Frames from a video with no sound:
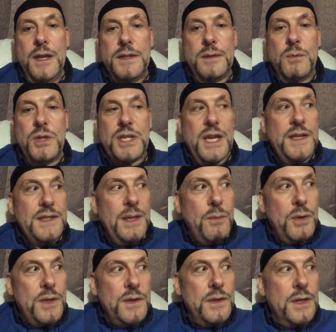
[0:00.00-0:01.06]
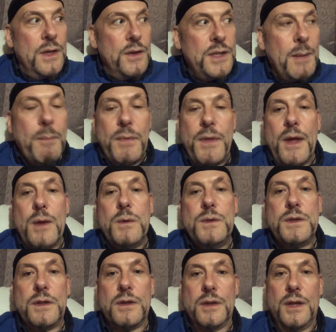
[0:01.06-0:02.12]
So in which case they would, dump
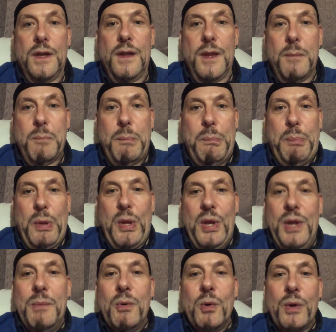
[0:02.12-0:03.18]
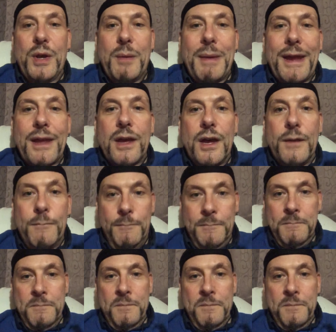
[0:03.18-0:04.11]
those. They burn them all in the back garden